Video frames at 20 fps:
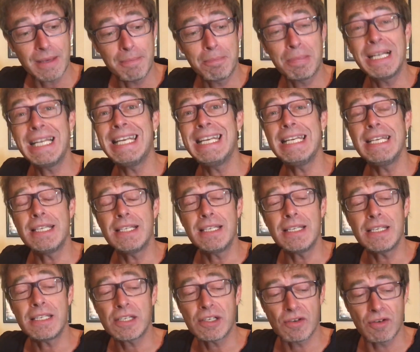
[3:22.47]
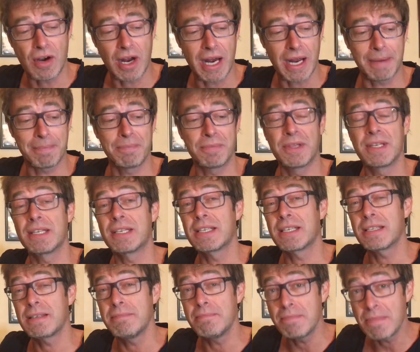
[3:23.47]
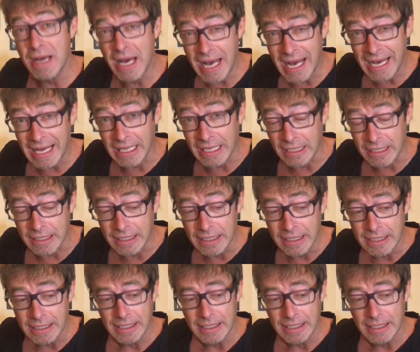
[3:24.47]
Please describe the smell.